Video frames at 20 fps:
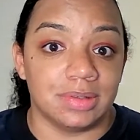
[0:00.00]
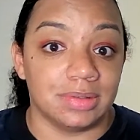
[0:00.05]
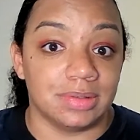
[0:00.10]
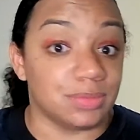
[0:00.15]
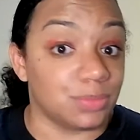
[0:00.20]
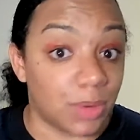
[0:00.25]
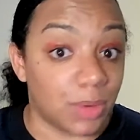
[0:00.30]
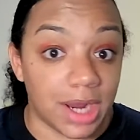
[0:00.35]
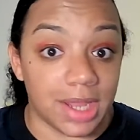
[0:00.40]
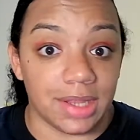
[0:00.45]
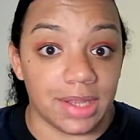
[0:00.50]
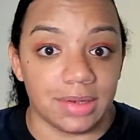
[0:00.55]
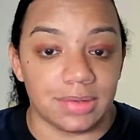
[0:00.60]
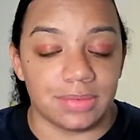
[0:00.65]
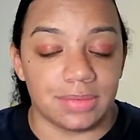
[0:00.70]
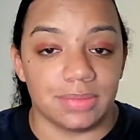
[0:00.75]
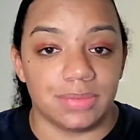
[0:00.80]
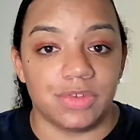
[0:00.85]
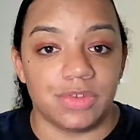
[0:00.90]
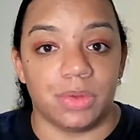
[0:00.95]
right?
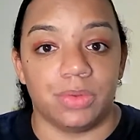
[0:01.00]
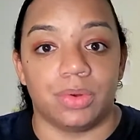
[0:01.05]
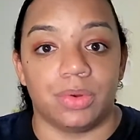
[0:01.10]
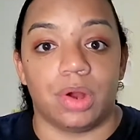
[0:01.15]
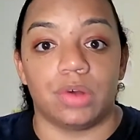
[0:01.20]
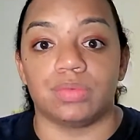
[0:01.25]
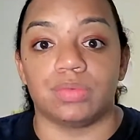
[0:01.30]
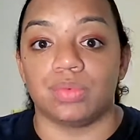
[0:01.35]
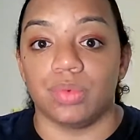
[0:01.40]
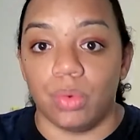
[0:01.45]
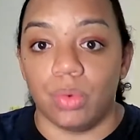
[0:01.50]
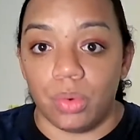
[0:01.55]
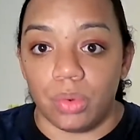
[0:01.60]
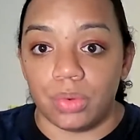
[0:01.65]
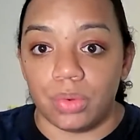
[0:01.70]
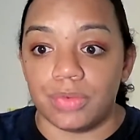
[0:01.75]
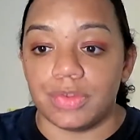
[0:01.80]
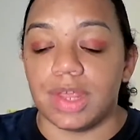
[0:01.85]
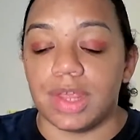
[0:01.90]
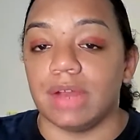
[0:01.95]
So there are
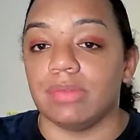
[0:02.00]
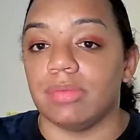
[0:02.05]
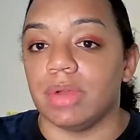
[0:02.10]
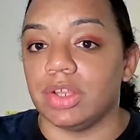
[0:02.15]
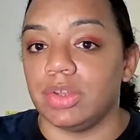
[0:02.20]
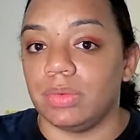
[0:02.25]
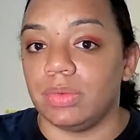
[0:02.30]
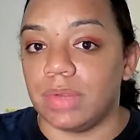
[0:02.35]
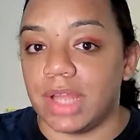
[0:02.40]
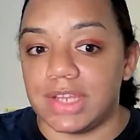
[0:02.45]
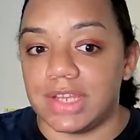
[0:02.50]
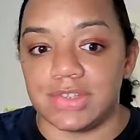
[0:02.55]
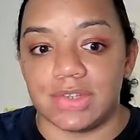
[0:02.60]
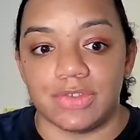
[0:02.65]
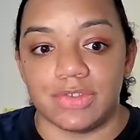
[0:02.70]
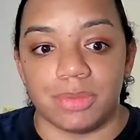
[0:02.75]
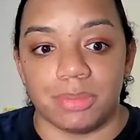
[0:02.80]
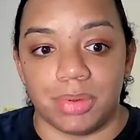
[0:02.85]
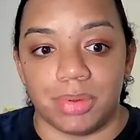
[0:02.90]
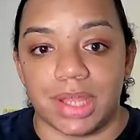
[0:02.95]
rules and
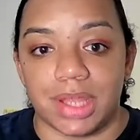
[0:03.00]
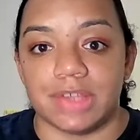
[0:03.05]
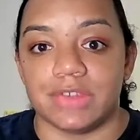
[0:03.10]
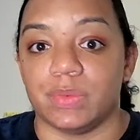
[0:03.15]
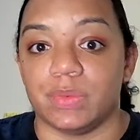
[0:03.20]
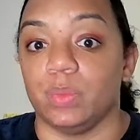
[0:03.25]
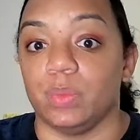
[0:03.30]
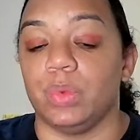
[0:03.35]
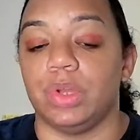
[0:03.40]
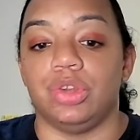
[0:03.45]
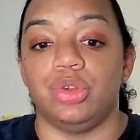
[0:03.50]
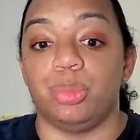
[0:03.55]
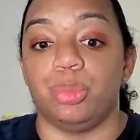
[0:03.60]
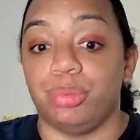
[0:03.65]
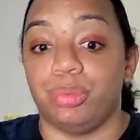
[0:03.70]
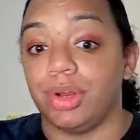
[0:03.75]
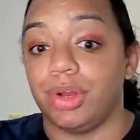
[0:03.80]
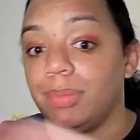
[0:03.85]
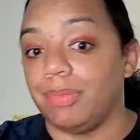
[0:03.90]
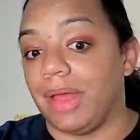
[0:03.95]
regulations in place when you
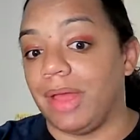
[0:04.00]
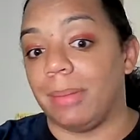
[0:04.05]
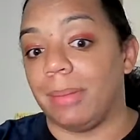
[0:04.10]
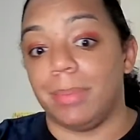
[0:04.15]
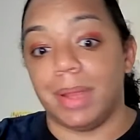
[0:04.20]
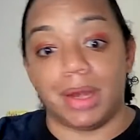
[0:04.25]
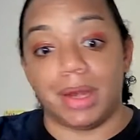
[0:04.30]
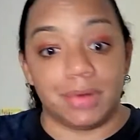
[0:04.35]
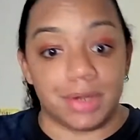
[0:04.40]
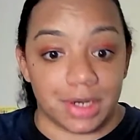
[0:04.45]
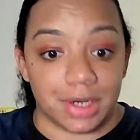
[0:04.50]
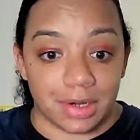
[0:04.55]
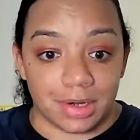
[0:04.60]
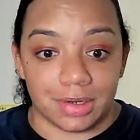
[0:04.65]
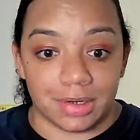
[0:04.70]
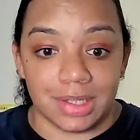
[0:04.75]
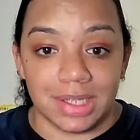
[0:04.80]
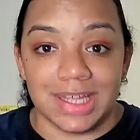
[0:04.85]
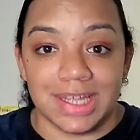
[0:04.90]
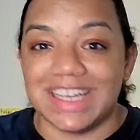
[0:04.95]
put up that barrier.
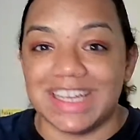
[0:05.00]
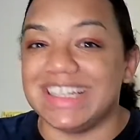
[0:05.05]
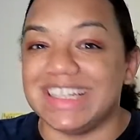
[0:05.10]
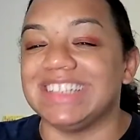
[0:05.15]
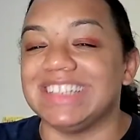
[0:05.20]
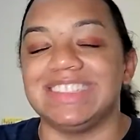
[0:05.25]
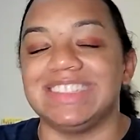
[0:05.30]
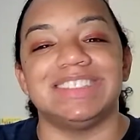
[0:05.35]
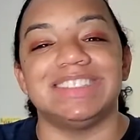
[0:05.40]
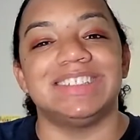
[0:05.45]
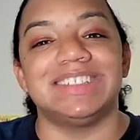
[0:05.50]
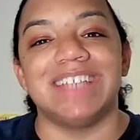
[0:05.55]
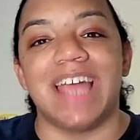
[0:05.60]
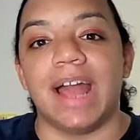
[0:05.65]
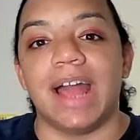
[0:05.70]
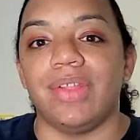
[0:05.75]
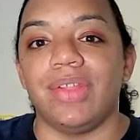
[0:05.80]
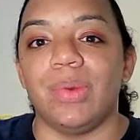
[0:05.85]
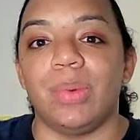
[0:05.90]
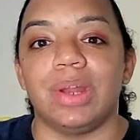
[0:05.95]
And that's
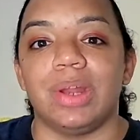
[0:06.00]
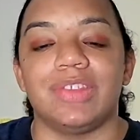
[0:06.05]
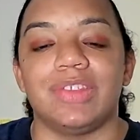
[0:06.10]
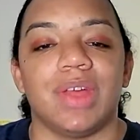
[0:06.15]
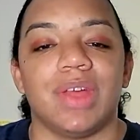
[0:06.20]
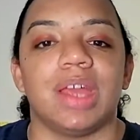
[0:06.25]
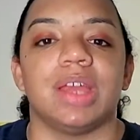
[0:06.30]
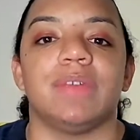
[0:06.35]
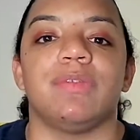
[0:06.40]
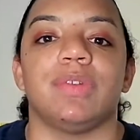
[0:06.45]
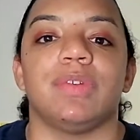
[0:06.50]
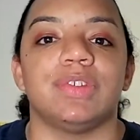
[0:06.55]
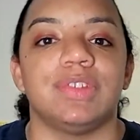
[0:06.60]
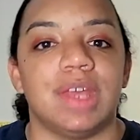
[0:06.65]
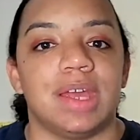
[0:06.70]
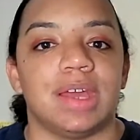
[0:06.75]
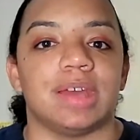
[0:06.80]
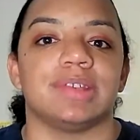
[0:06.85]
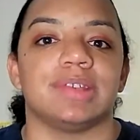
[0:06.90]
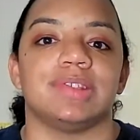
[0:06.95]
exactly what it's like for
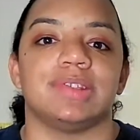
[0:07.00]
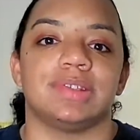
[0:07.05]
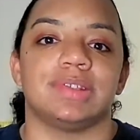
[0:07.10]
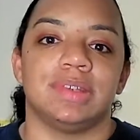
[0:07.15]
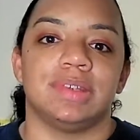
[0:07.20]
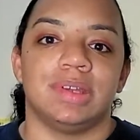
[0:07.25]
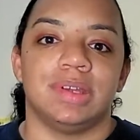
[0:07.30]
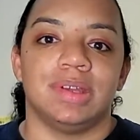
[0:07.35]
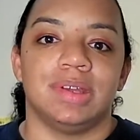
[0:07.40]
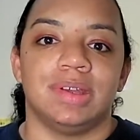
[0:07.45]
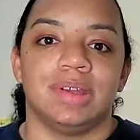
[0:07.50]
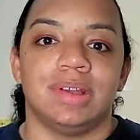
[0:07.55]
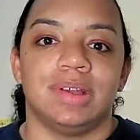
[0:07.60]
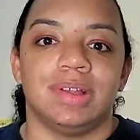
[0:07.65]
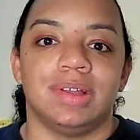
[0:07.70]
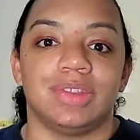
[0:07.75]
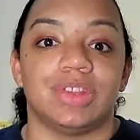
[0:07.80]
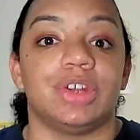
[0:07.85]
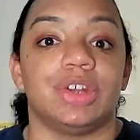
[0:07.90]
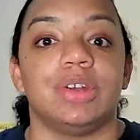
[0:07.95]
sex.
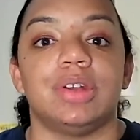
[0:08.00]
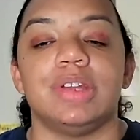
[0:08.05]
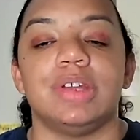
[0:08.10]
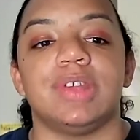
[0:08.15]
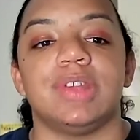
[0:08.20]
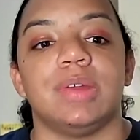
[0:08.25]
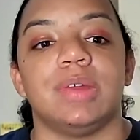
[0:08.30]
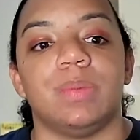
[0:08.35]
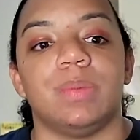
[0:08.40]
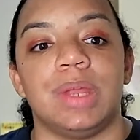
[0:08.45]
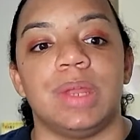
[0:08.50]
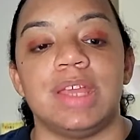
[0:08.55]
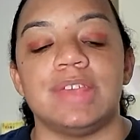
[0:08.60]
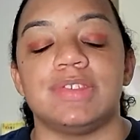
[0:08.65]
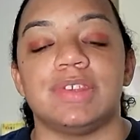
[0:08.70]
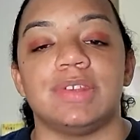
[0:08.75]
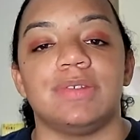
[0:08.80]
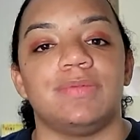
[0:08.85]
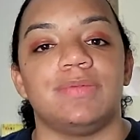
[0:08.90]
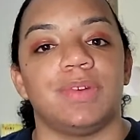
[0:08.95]
There is a
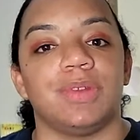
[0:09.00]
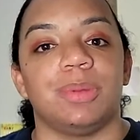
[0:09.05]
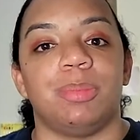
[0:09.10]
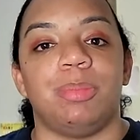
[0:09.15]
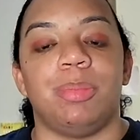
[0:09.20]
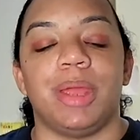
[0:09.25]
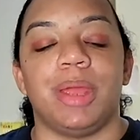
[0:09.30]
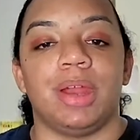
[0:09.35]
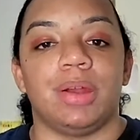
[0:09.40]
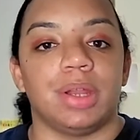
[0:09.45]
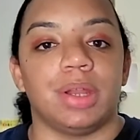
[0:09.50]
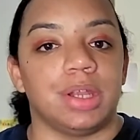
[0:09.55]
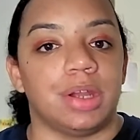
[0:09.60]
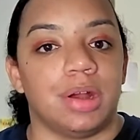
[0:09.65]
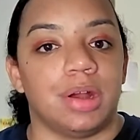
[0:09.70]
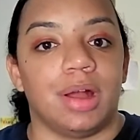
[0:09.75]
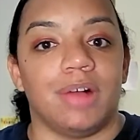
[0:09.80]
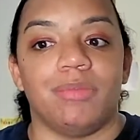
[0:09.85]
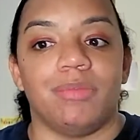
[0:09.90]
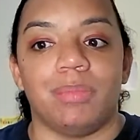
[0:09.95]
reason for the barrier
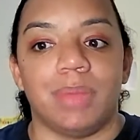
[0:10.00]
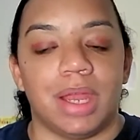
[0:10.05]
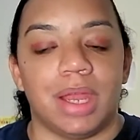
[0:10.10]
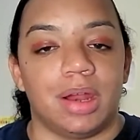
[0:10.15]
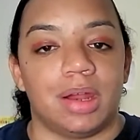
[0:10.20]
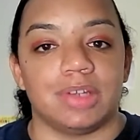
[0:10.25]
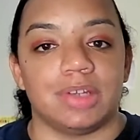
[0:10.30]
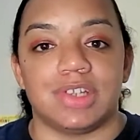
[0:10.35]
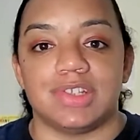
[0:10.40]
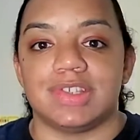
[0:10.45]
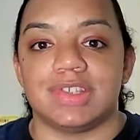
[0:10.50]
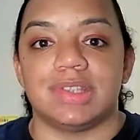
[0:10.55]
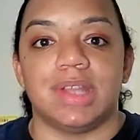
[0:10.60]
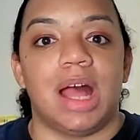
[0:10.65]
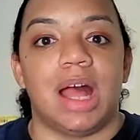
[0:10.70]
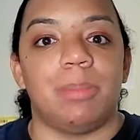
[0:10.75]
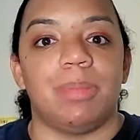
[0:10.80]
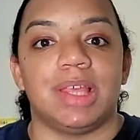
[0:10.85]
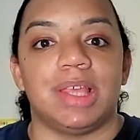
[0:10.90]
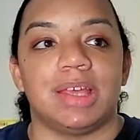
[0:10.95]
of marriage. It's
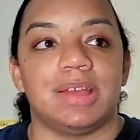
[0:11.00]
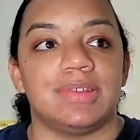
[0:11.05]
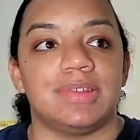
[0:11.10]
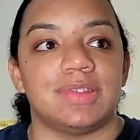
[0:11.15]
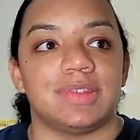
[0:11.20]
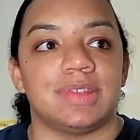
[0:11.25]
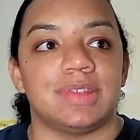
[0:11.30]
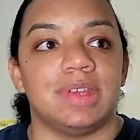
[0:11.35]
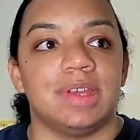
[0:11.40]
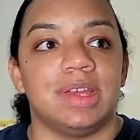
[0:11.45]
not because,